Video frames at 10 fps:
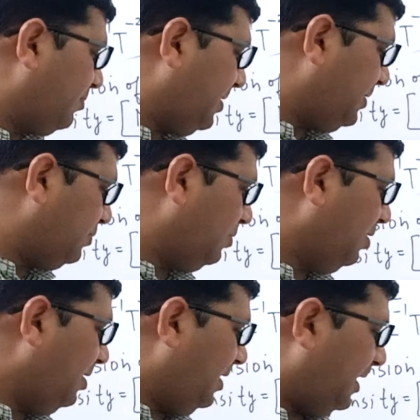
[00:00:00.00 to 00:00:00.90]
to 1 by
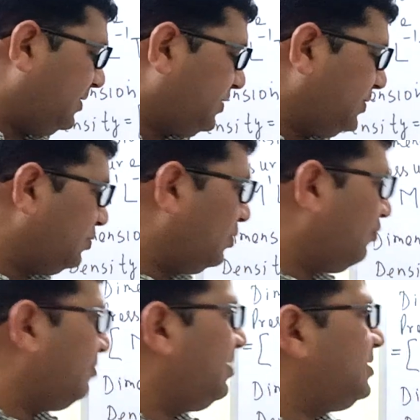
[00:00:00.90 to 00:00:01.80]
2 and C is equal
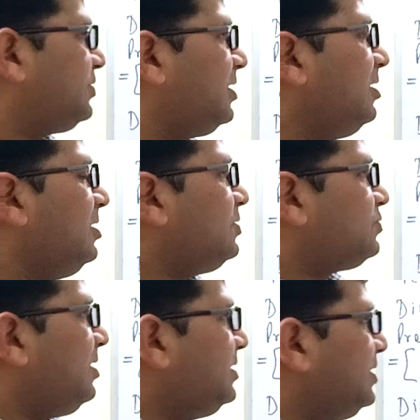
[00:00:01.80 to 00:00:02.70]
to 1 by 3.
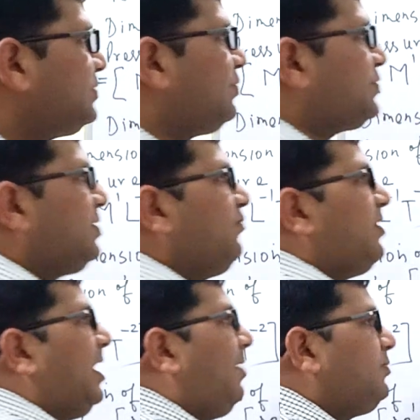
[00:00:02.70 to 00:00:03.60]
So in this question
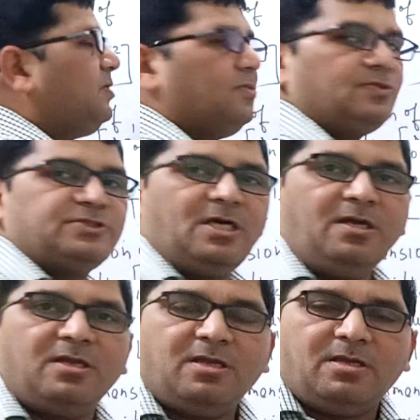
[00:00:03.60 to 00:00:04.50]
we have to use
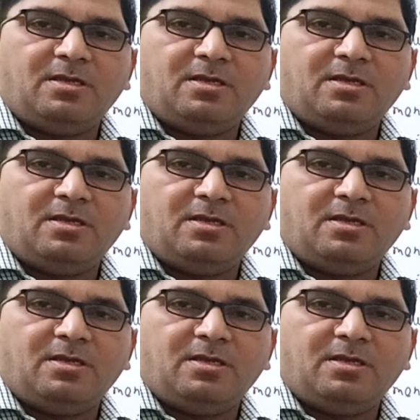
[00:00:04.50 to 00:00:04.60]
the